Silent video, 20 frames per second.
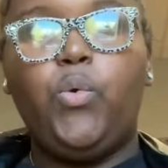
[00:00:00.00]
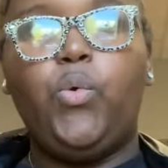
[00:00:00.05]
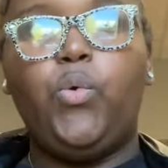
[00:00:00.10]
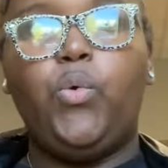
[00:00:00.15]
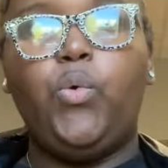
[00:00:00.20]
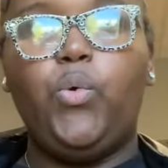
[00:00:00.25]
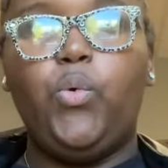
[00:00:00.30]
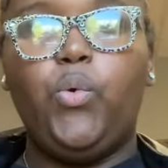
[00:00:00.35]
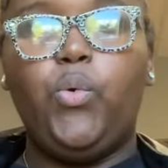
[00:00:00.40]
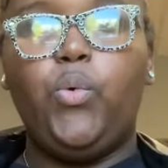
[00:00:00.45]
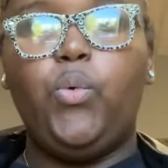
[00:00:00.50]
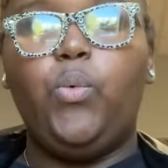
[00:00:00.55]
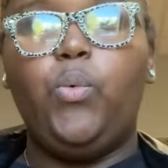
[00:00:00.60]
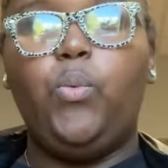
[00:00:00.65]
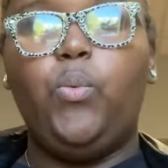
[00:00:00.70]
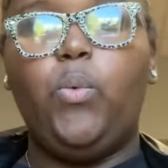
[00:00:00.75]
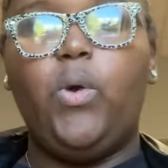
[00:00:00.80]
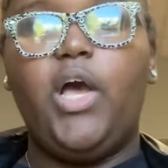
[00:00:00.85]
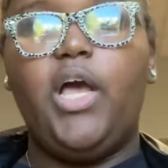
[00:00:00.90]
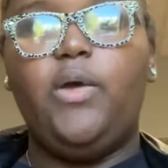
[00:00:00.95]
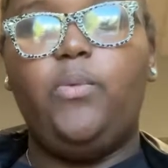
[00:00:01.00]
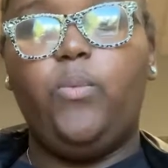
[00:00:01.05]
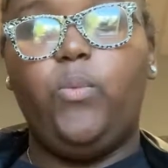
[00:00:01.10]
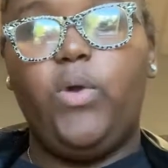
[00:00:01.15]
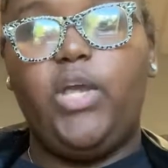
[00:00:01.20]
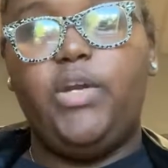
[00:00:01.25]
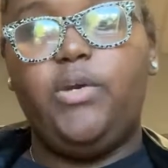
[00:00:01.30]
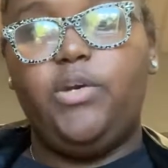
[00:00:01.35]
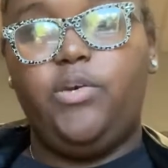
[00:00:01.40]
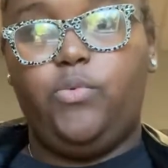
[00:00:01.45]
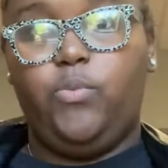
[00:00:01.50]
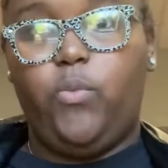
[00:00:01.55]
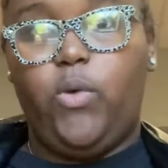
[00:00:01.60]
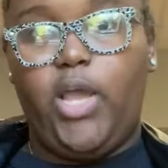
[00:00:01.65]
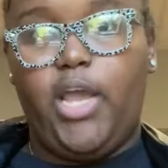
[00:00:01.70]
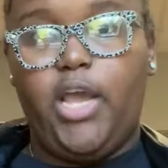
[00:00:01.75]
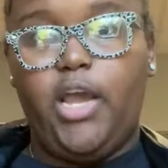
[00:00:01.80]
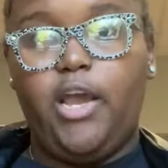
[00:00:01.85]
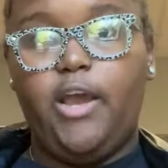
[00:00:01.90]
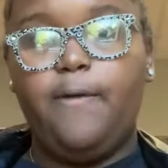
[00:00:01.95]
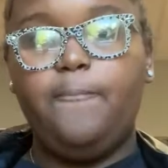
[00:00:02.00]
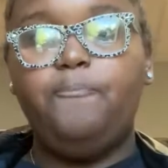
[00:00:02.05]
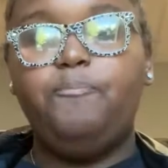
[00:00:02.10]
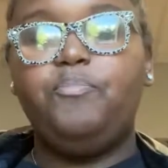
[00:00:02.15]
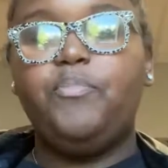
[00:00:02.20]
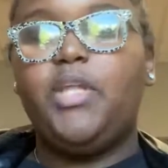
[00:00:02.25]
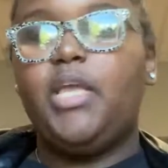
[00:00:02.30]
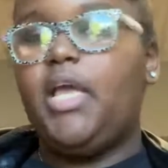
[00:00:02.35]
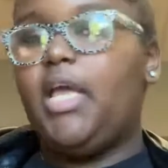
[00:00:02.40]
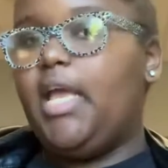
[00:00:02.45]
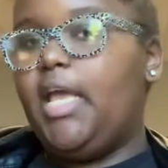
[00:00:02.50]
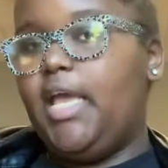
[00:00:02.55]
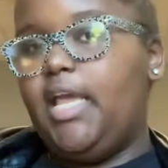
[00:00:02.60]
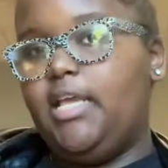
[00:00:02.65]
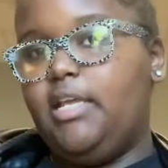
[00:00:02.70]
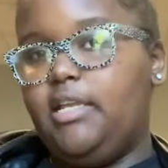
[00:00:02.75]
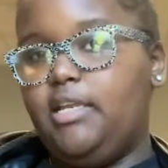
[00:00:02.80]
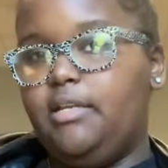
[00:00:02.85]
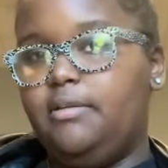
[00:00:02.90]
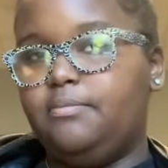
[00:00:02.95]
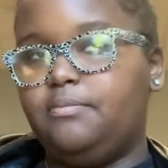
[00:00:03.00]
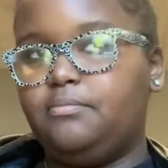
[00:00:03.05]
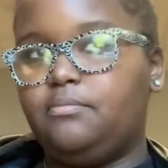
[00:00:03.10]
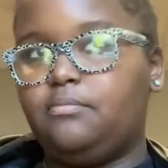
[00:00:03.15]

who, what, when, and where, and